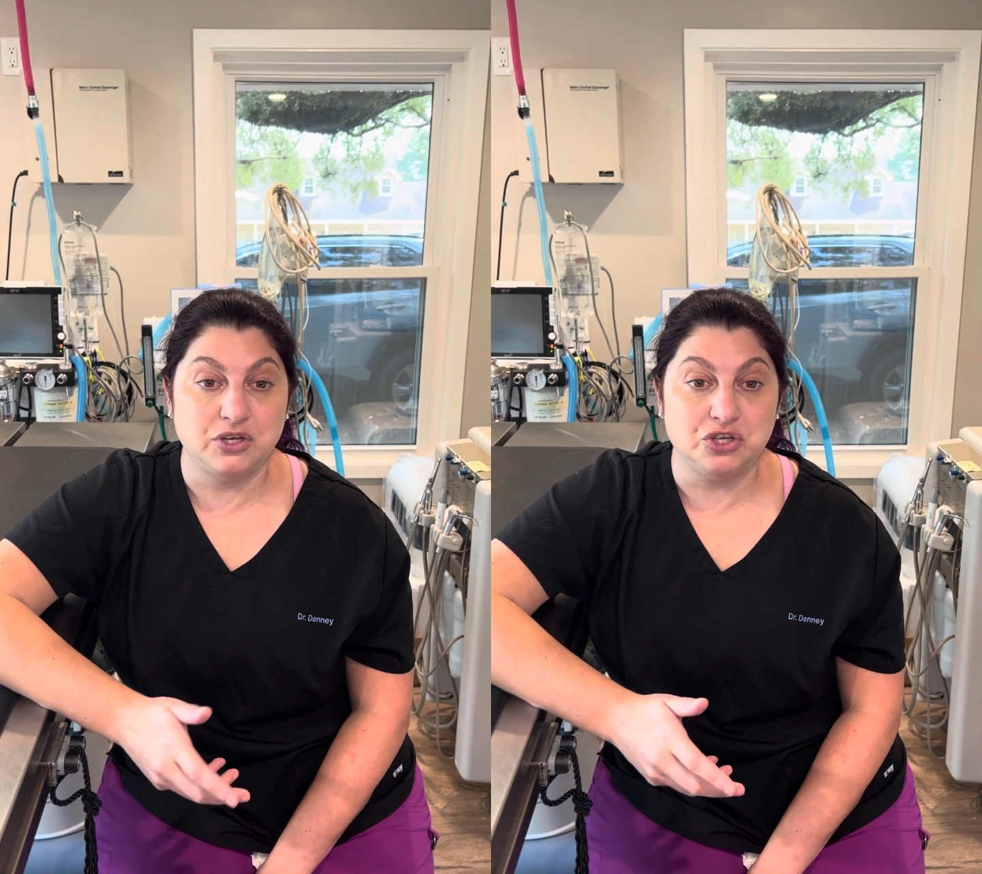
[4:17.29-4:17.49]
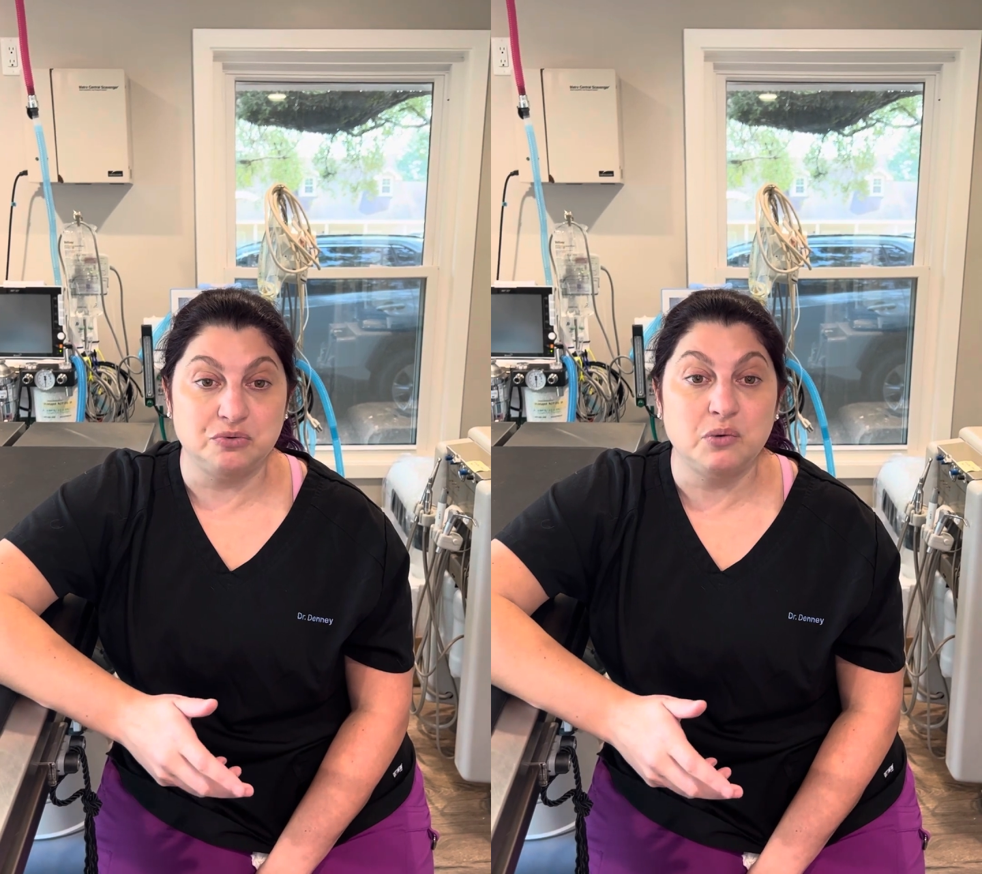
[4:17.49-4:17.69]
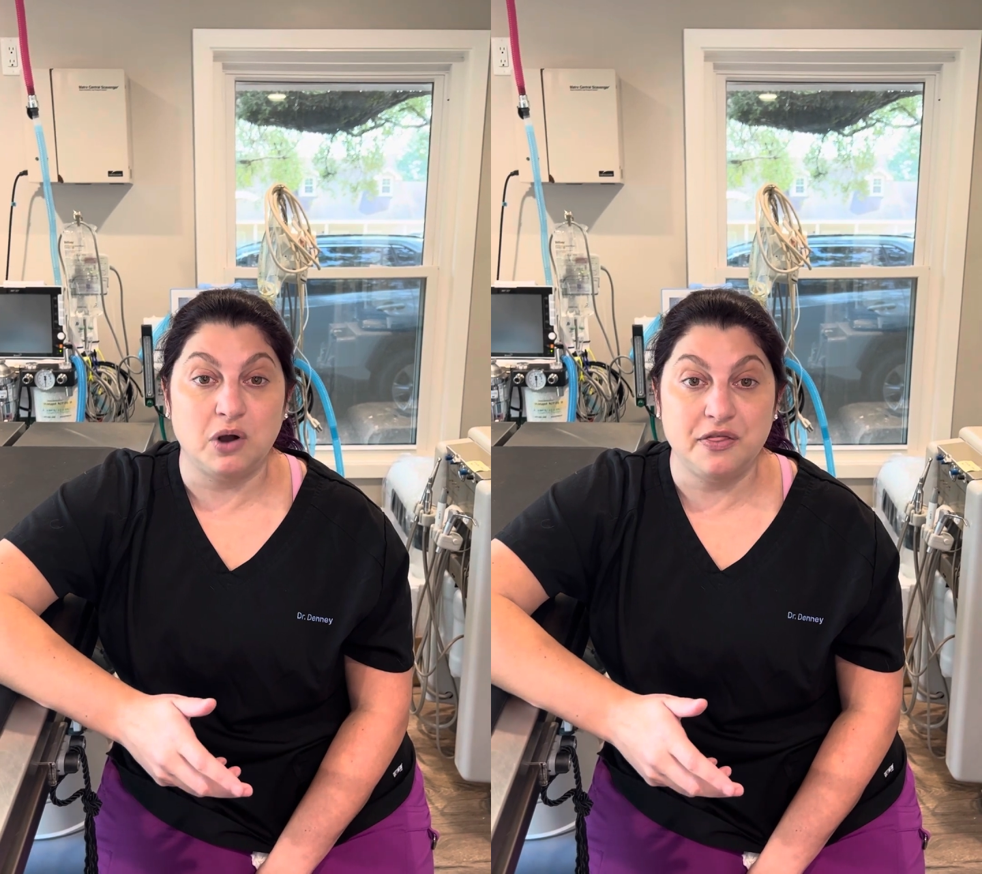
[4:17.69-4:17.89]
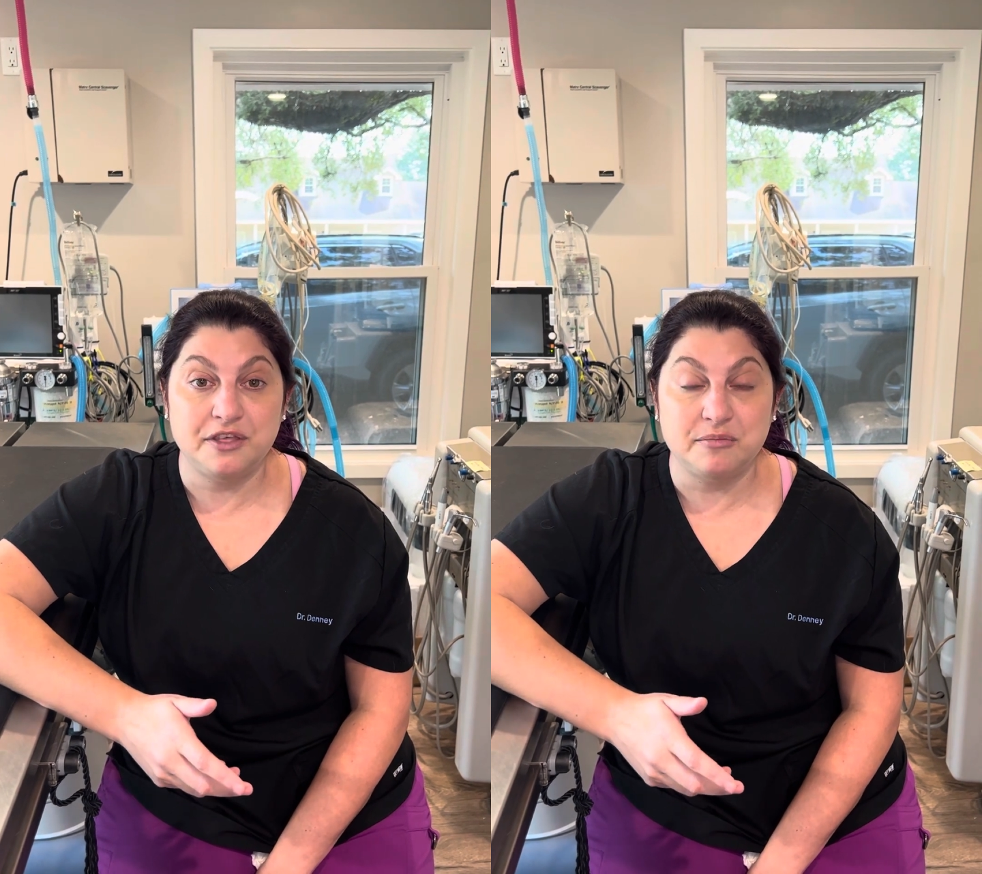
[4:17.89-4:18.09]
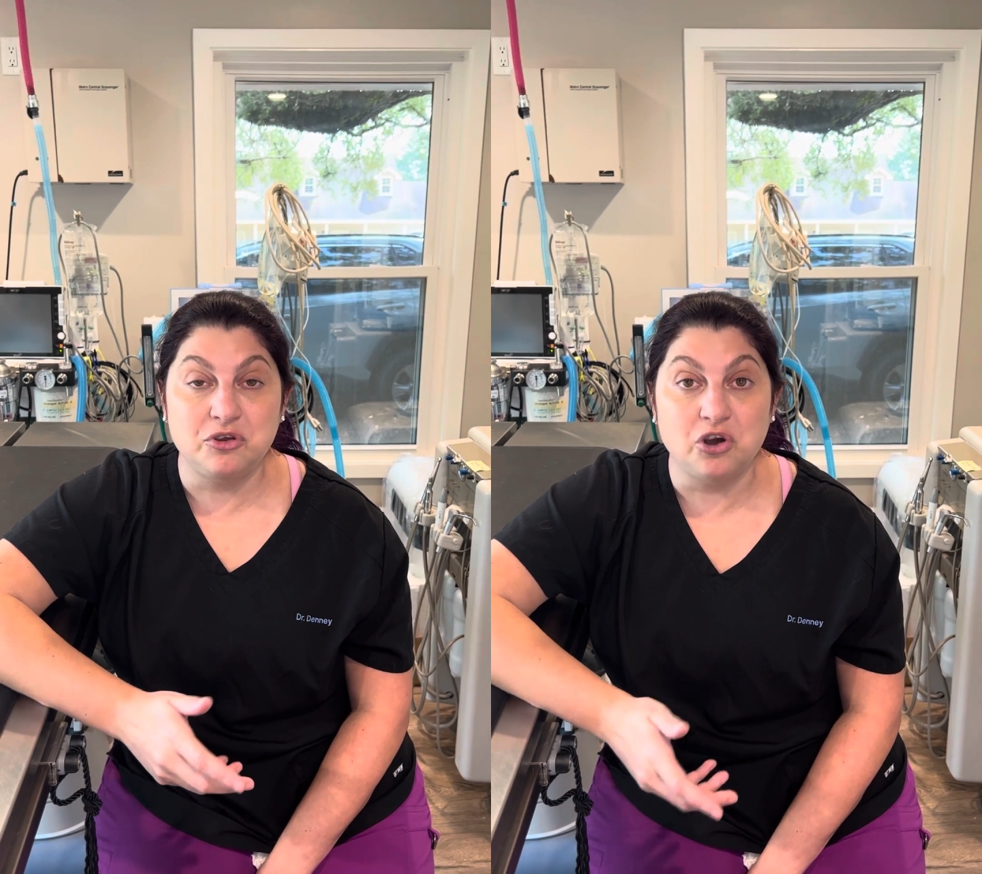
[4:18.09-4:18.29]
Do we want
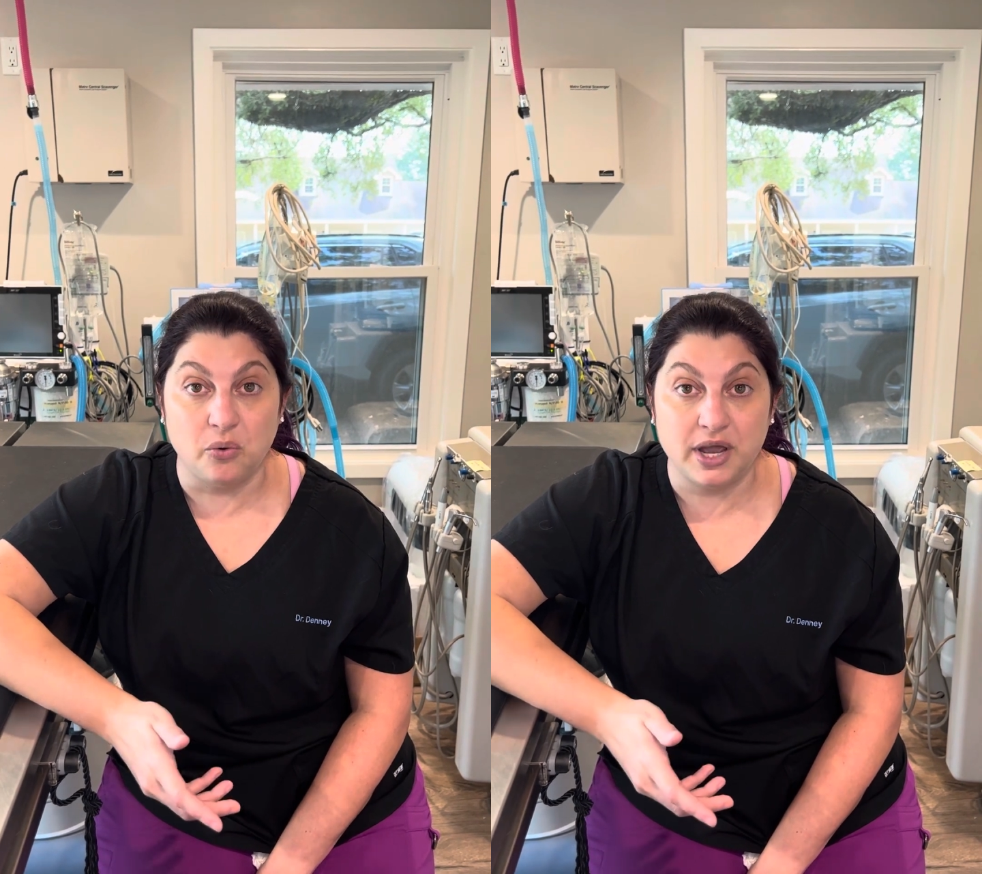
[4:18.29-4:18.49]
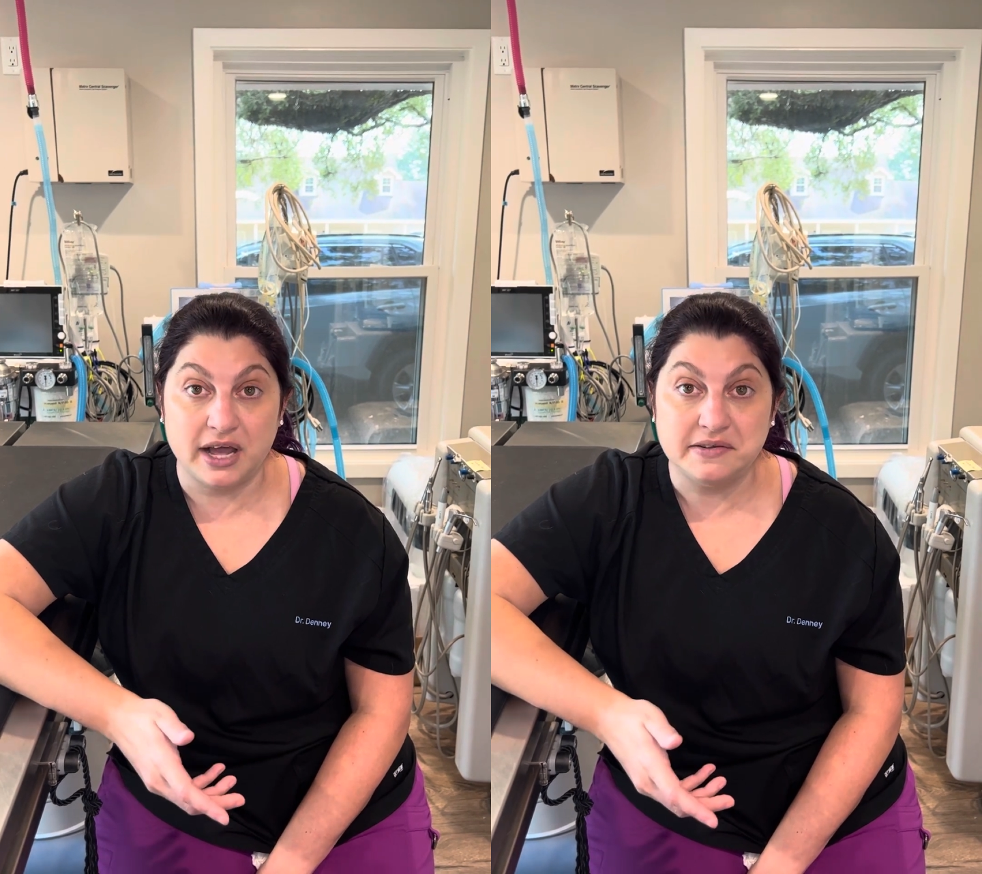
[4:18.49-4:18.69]
them going